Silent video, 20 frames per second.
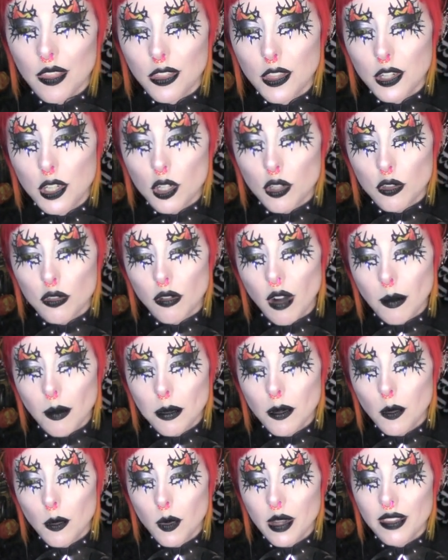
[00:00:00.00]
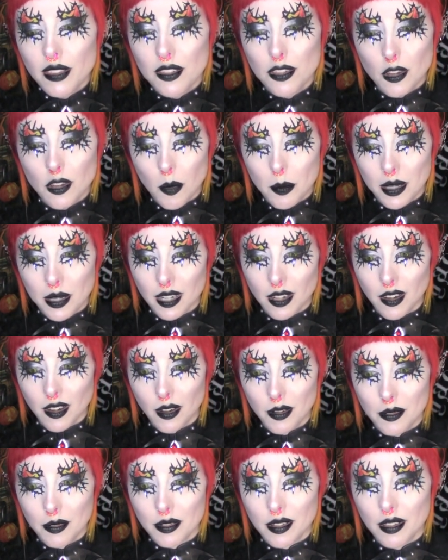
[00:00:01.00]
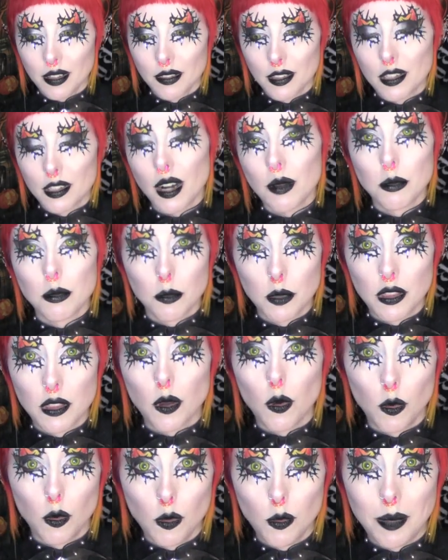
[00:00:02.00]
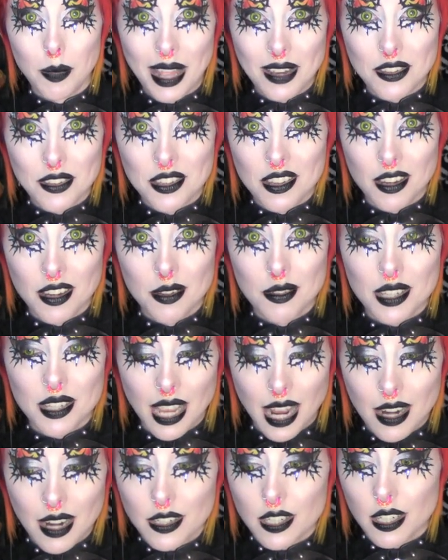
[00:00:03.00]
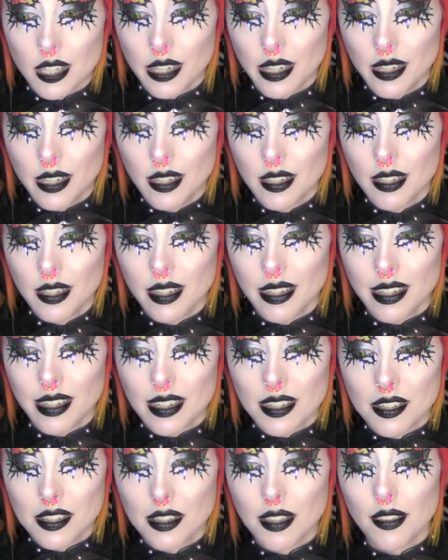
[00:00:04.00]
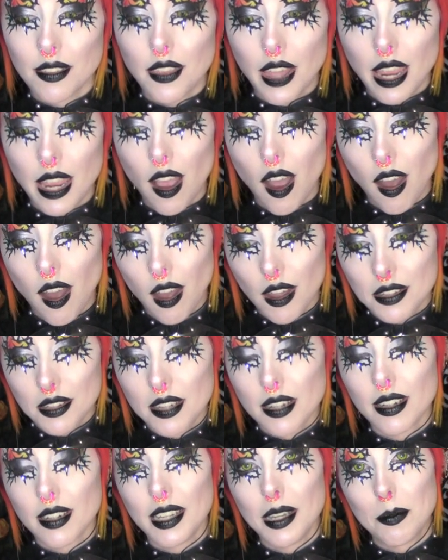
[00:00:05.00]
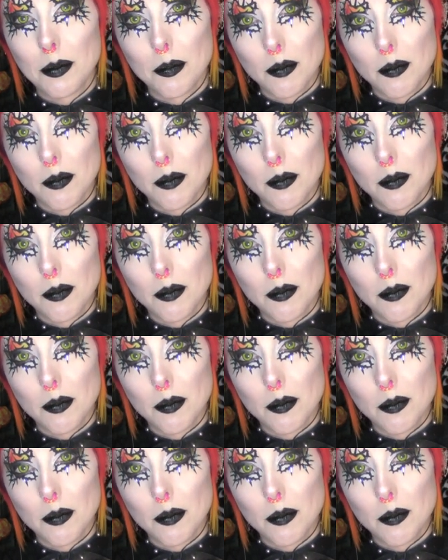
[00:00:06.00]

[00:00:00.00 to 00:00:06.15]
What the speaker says: The trouble with Zopaclone, the trouble with all benzos actually, is that they utterly